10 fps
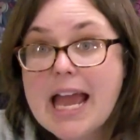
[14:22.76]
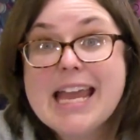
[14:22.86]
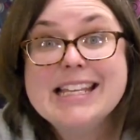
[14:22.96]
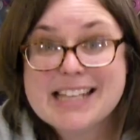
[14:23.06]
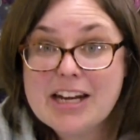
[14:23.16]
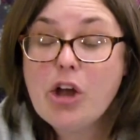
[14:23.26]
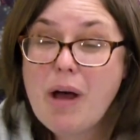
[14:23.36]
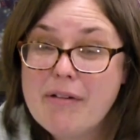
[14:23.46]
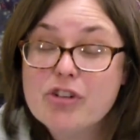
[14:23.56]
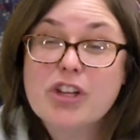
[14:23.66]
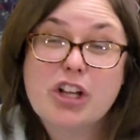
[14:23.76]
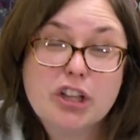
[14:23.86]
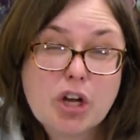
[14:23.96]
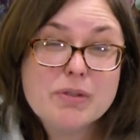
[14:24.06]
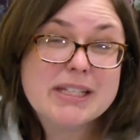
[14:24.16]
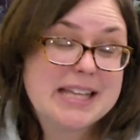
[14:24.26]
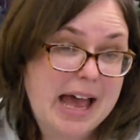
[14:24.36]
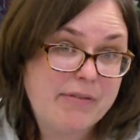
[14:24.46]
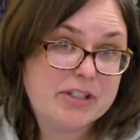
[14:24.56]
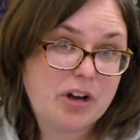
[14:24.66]
He's gonna go after the closest
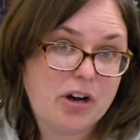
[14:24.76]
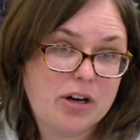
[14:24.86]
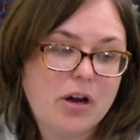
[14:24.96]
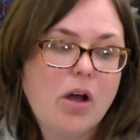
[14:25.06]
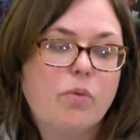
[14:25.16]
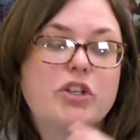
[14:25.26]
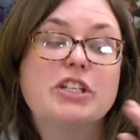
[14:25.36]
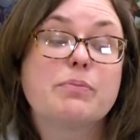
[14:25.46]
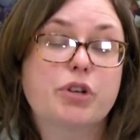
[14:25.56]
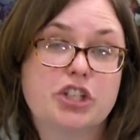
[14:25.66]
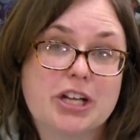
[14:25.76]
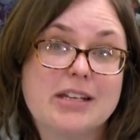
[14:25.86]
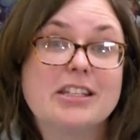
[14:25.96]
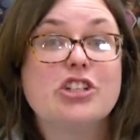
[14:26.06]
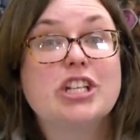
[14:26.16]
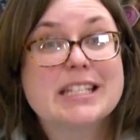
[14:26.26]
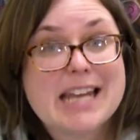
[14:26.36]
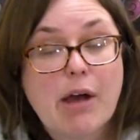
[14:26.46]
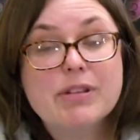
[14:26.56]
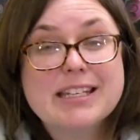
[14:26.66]
avatar, which is Bridget, since she is
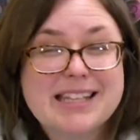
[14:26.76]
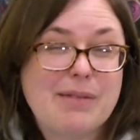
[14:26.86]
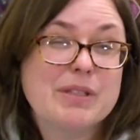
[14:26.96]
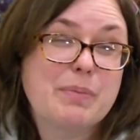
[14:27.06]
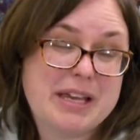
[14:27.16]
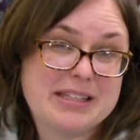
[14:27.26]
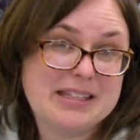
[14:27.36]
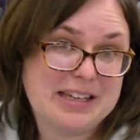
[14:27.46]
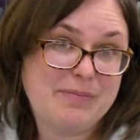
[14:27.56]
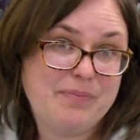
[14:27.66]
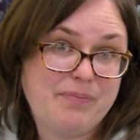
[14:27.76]
now in the same space as him.